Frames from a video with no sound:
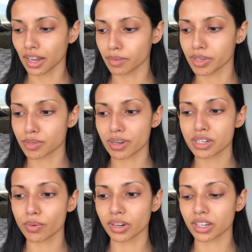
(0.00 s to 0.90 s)

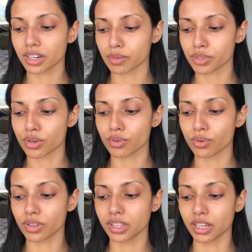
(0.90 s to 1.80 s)
especially when it comes to
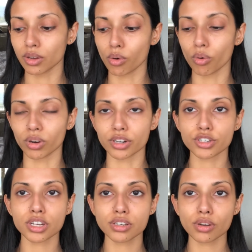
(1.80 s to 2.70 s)
the
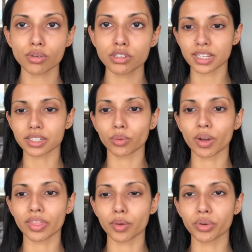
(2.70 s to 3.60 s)
orangey tones, is the
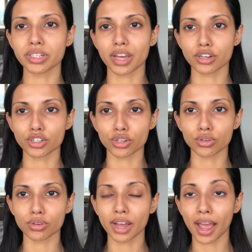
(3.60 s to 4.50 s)
one that we tend
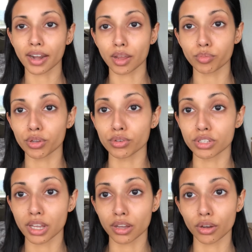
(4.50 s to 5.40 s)
to end up
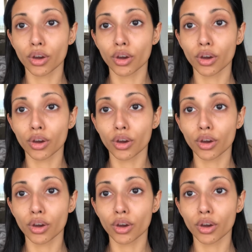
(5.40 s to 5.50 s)
using